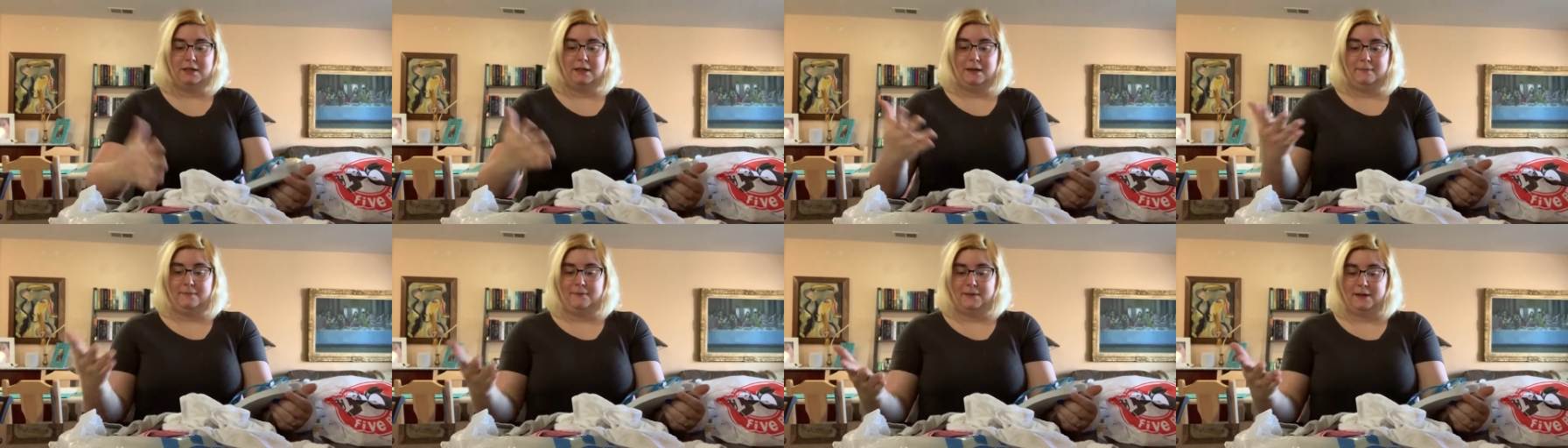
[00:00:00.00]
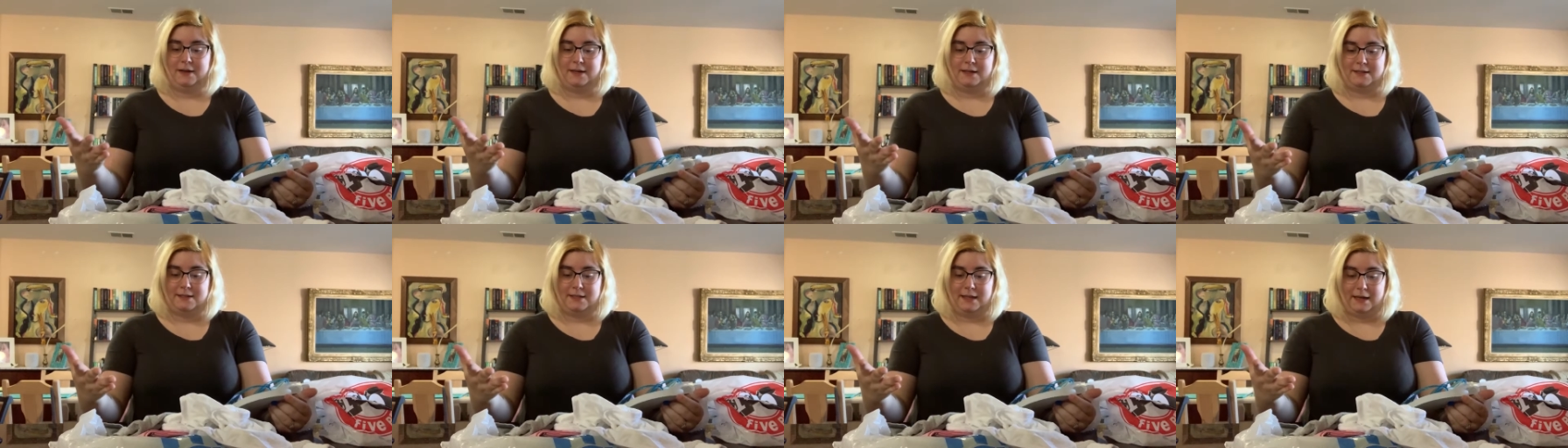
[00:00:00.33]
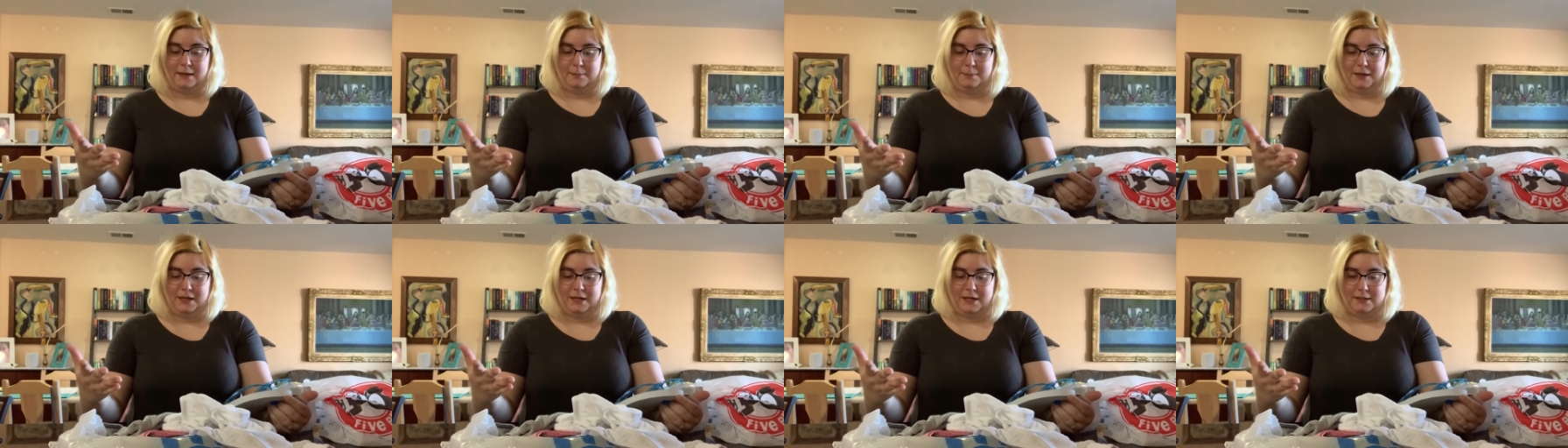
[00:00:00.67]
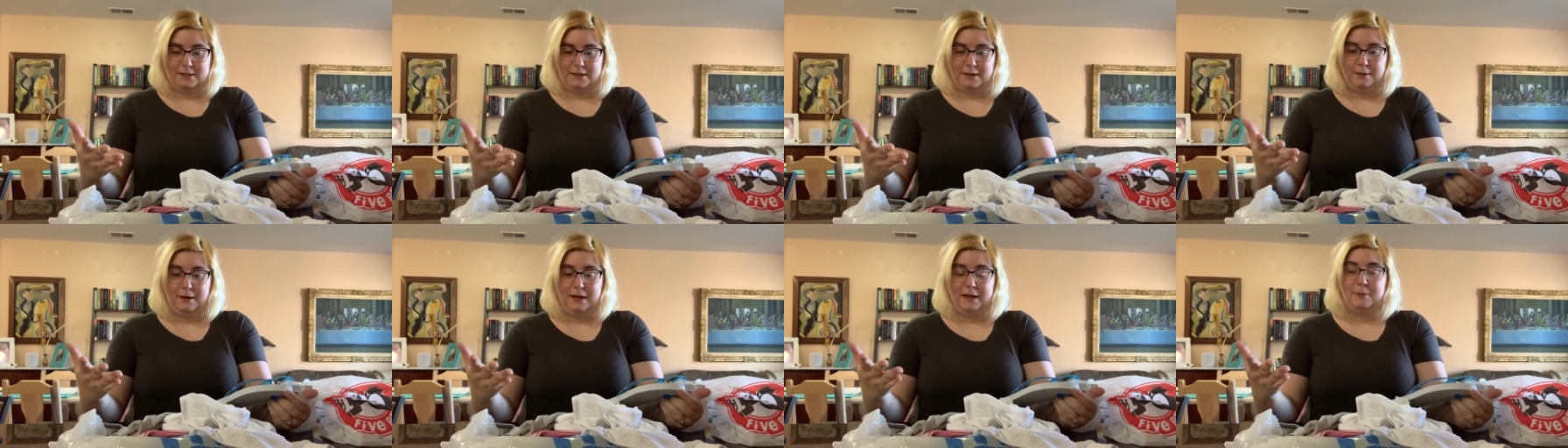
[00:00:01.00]
and I'm very excited
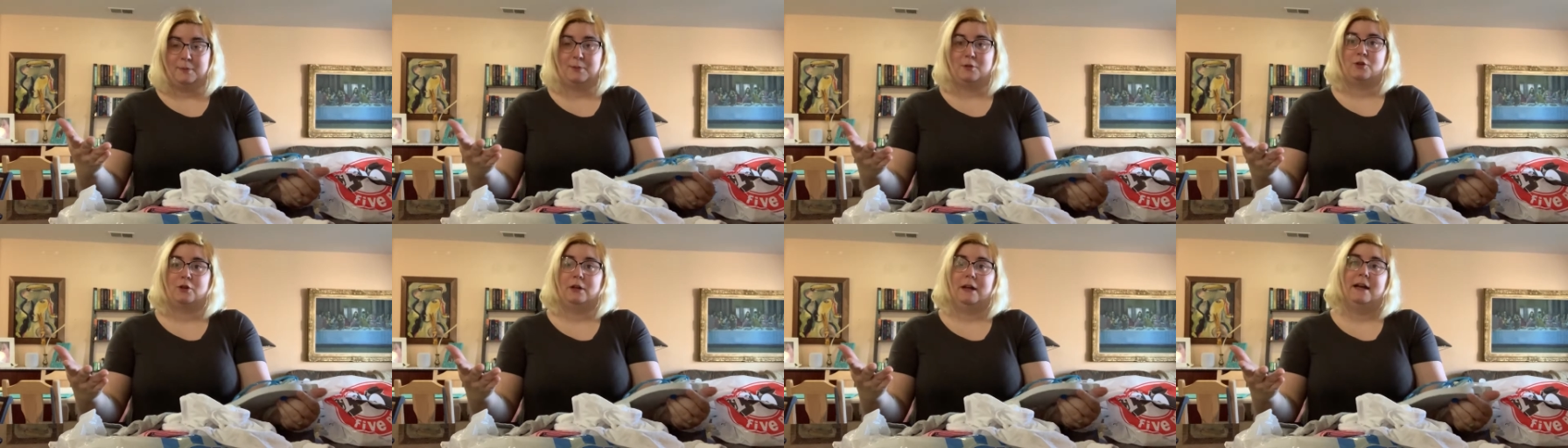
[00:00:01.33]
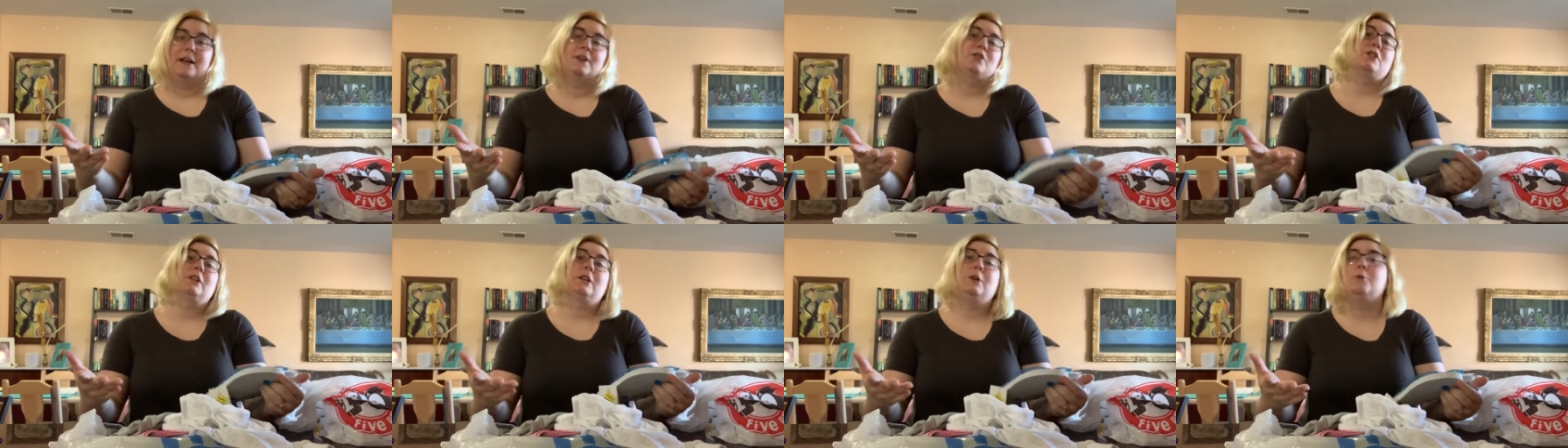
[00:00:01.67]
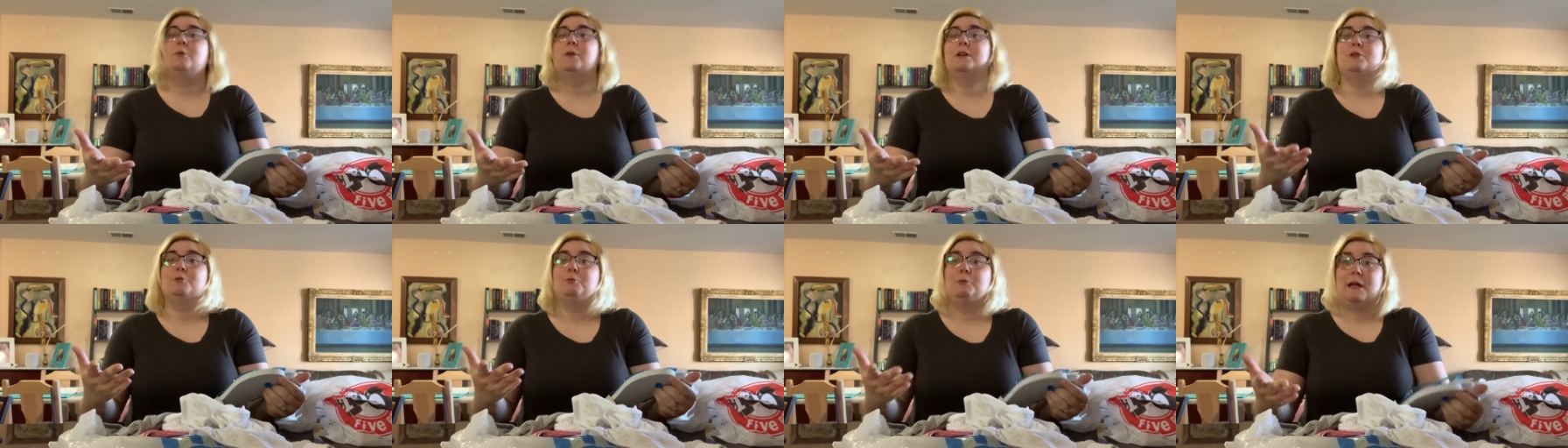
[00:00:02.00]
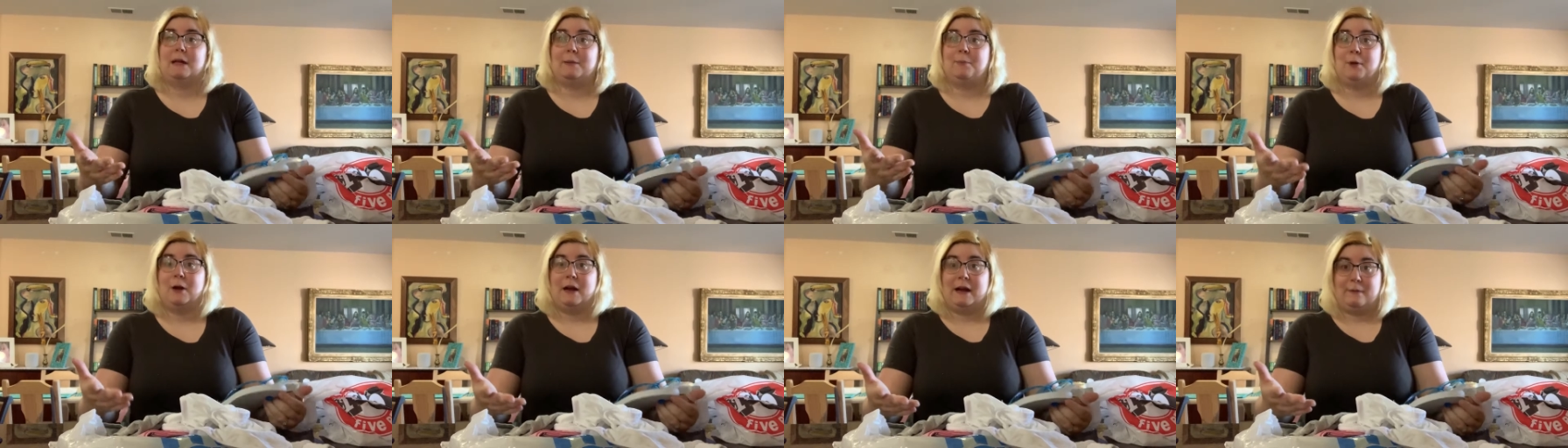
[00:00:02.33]
because I am actually going to a
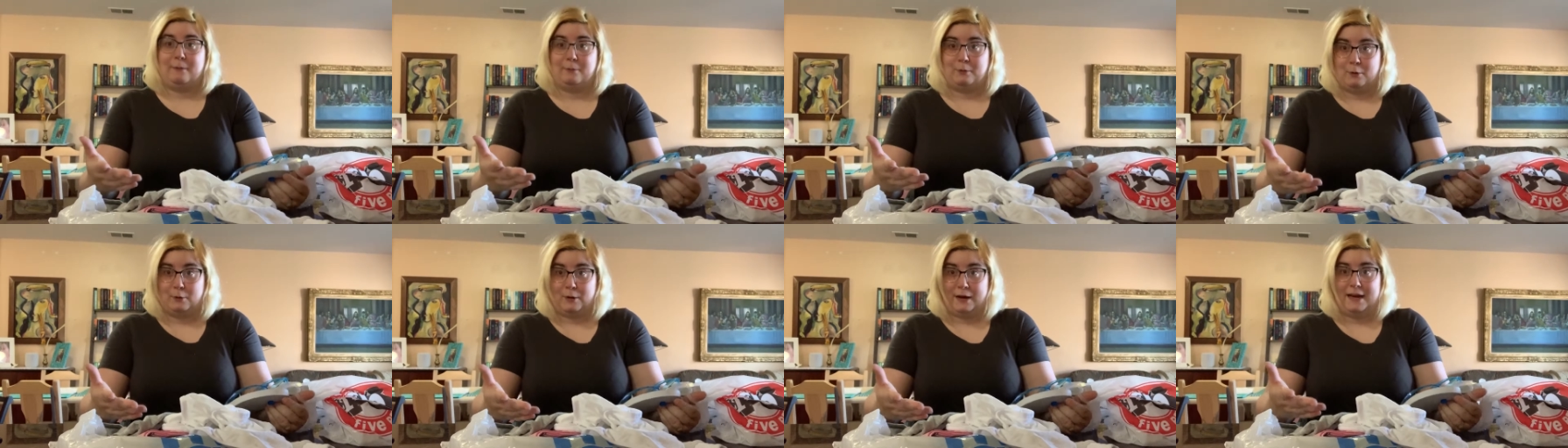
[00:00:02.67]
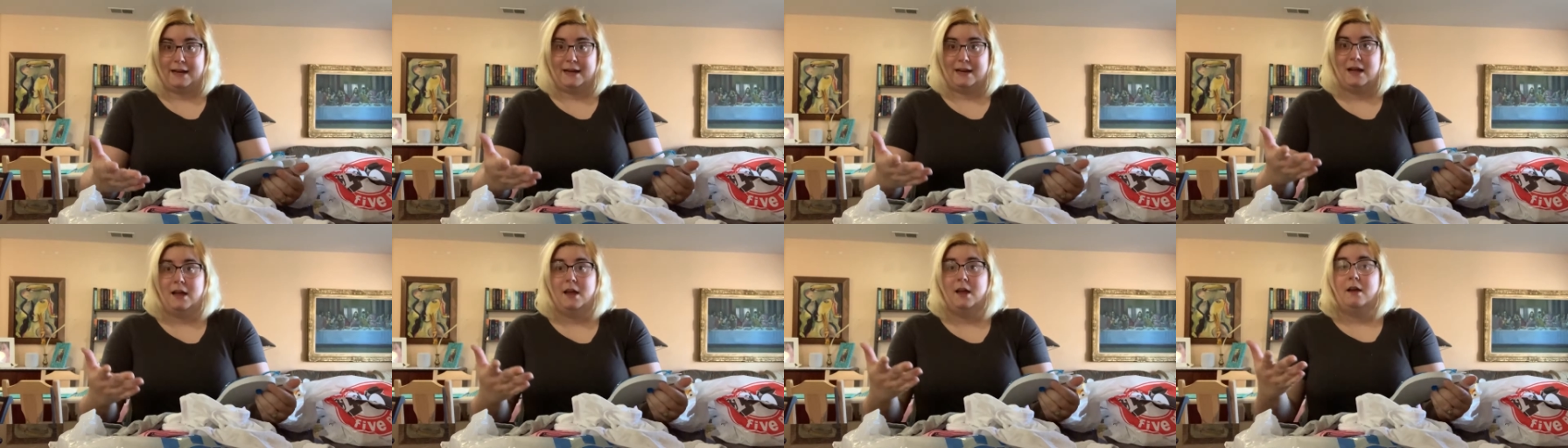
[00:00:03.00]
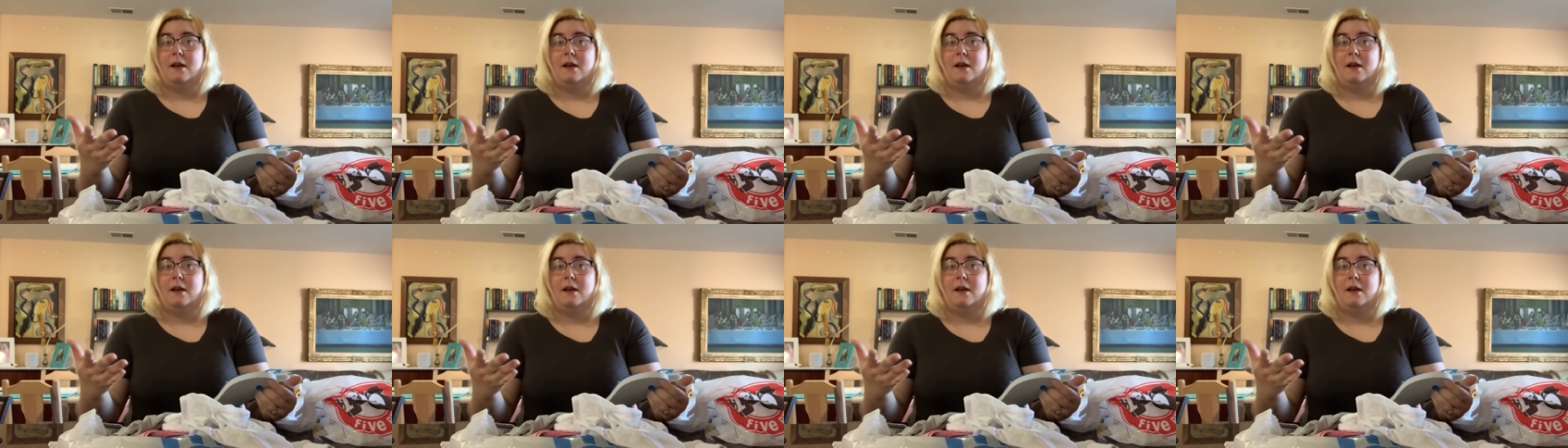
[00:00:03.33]
Gay Pride Parade